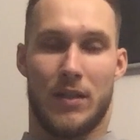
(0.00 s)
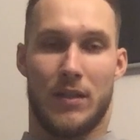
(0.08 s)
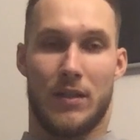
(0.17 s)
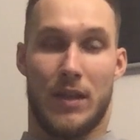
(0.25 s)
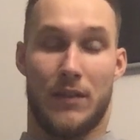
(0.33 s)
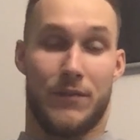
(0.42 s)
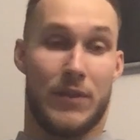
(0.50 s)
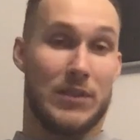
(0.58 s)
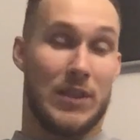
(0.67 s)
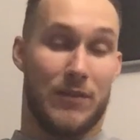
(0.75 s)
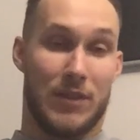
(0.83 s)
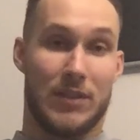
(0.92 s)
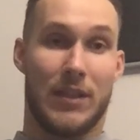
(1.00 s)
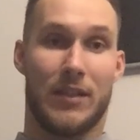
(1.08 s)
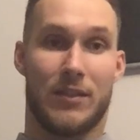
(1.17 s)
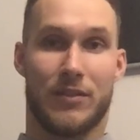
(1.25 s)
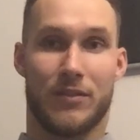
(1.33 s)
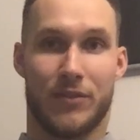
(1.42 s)
At first, I was like
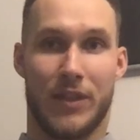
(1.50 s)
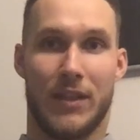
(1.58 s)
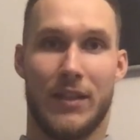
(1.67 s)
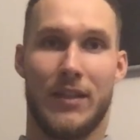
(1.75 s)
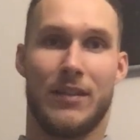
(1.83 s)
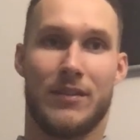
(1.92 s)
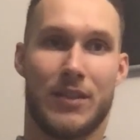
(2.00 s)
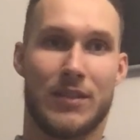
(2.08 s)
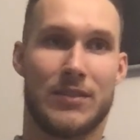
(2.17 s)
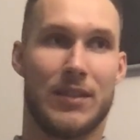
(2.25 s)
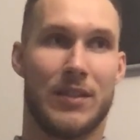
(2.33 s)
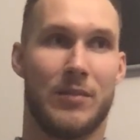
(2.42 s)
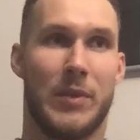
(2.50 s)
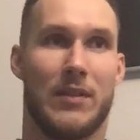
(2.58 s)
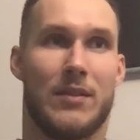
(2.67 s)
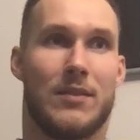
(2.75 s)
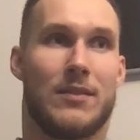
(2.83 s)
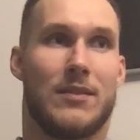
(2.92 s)
really interested,
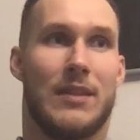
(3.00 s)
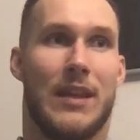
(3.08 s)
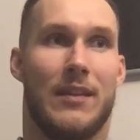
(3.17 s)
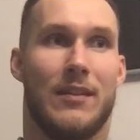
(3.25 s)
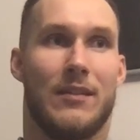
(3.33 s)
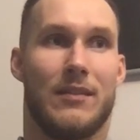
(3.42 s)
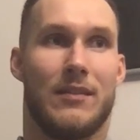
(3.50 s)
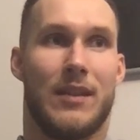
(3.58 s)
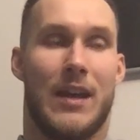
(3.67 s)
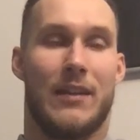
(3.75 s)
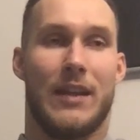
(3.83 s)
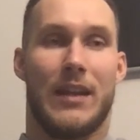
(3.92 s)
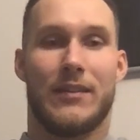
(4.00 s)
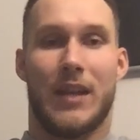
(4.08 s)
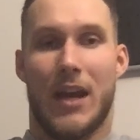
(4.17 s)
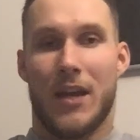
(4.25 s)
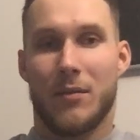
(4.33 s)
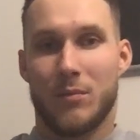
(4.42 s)
but then at that
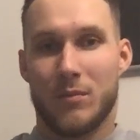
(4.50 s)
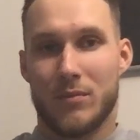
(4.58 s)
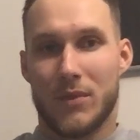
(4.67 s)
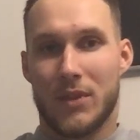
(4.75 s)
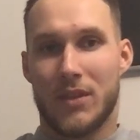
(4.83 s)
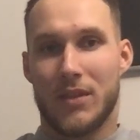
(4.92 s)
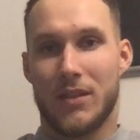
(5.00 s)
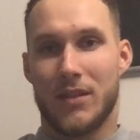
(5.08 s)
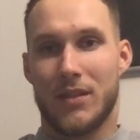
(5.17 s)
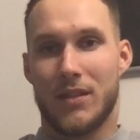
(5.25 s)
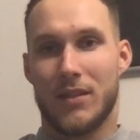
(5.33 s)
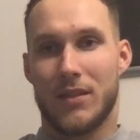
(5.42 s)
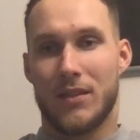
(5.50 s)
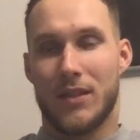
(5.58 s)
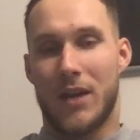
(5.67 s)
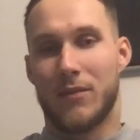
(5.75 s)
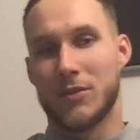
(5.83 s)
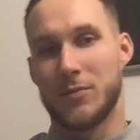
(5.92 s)
time,
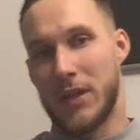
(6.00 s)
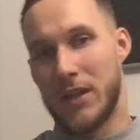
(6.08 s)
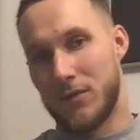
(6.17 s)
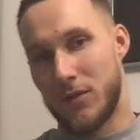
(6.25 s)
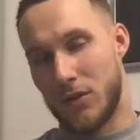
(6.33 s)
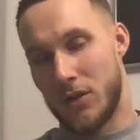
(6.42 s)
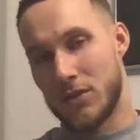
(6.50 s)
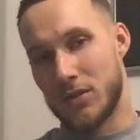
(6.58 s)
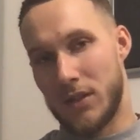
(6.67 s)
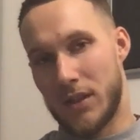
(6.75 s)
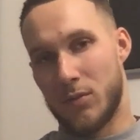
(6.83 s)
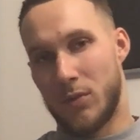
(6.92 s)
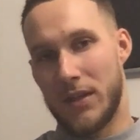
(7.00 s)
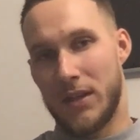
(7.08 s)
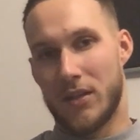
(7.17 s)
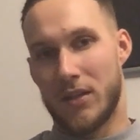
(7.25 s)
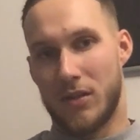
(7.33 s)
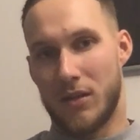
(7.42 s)
I was playing for also like 1
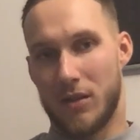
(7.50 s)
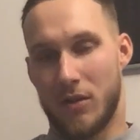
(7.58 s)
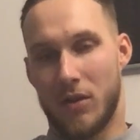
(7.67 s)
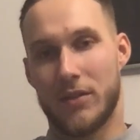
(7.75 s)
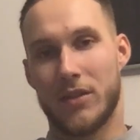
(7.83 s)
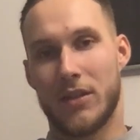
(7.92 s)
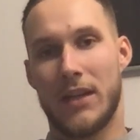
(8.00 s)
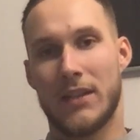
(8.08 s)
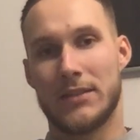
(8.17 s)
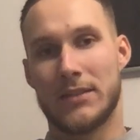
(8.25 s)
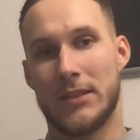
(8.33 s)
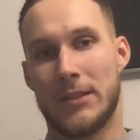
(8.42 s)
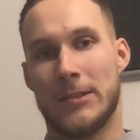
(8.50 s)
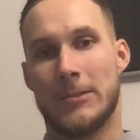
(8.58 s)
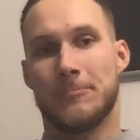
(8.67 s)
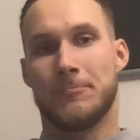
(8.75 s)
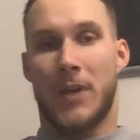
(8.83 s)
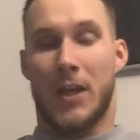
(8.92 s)
year older guys
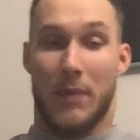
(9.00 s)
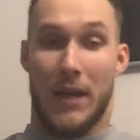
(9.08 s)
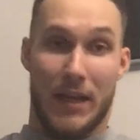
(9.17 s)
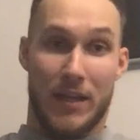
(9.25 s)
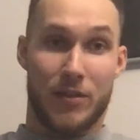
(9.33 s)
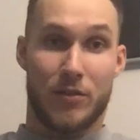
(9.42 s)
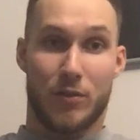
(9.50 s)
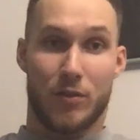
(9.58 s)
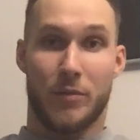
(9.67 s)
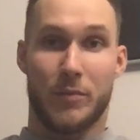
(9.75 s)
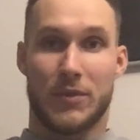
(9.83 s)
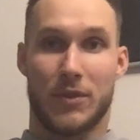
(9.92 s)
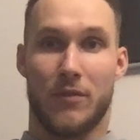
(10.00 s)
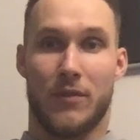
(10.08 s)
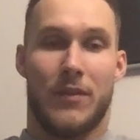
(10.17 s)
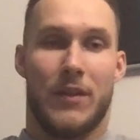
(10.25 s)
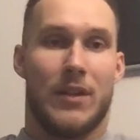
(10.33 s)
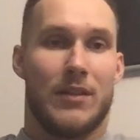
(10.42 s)
and my age group, so we
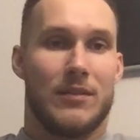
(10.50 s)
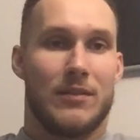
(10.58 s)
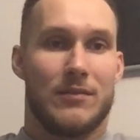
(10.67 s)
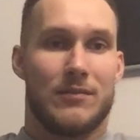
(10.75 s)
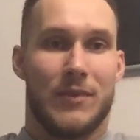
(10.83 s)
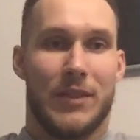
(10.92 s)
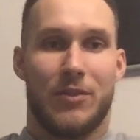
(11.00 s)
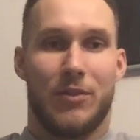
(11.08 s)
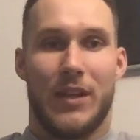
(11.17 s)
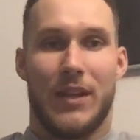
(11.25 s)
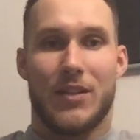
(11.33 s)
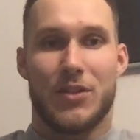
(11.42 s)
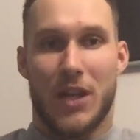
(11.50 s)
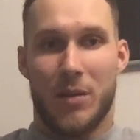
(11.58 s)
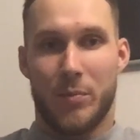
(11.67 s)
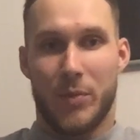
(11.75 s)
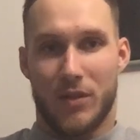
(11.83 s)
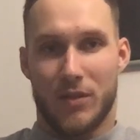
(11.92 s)
were Lithuanian
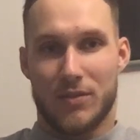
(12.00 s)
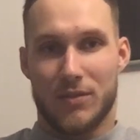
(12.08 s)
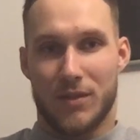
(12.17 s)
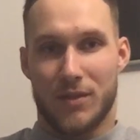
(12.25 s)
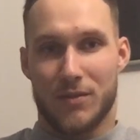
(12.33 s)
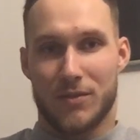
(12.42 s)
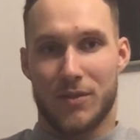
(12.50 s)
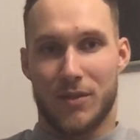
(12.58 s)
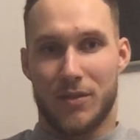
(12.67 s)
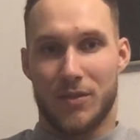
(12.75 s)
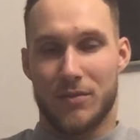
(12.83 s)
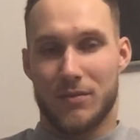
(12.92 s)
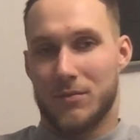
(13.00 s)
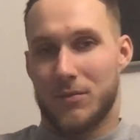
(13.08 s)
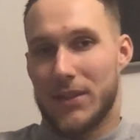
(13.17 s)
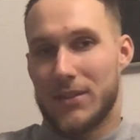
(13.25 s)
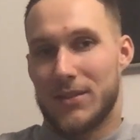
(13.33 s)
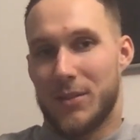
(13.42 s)
champions, So
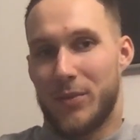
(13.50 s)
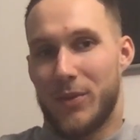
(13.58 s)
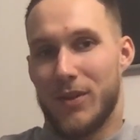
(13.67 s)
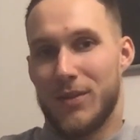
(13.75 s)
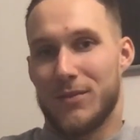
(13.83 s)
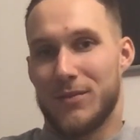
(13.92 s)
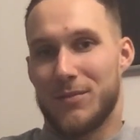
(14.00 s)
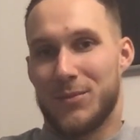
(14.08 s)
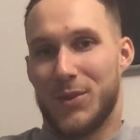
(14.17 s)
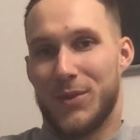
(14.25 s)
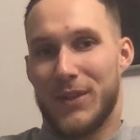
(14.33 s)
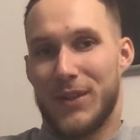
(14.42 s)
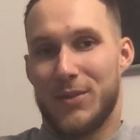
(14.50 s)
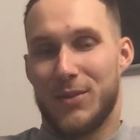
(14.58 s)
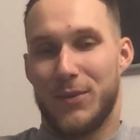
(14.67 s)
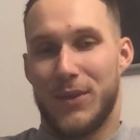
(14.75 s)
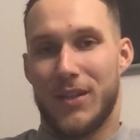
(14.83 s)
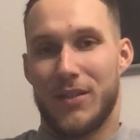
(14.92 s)
what's the point moving to
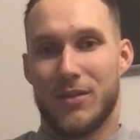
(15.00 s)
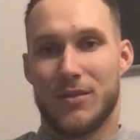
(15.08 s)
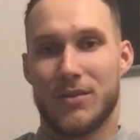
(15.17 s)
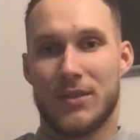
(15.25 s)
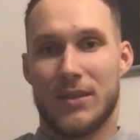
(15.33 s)
Vilnius?